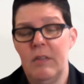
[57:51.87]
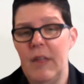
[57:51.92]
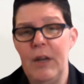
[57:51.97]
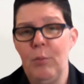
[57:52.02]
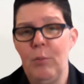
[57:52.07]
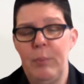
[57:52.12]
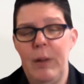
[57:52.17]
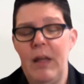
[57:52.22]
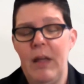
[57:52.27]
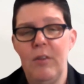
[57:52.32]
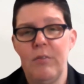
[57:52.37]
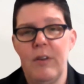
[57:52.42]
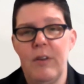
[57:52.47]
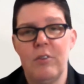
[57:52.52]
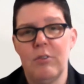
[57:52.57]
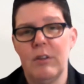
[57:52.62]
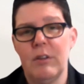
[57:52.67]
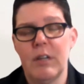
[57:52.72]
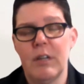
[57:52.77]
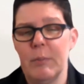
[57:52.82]
they don't pay their
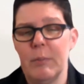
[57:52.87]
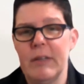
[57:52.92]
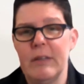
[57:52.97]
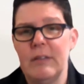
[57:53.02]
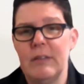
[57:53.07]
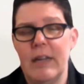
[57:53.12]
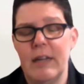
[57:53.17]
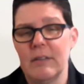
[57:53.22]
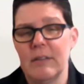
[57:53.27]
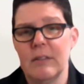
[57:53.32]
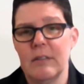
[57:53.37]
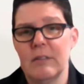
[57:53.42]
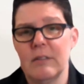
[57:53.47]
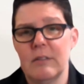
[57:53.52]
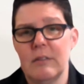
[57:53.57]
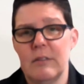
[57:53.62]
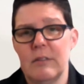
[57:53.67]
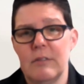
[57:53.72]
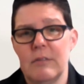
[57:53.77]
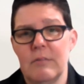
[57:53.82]
federal income
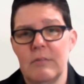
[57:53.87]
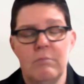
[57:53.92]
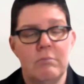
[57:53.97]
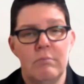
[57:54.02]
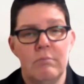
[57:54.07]
taxes.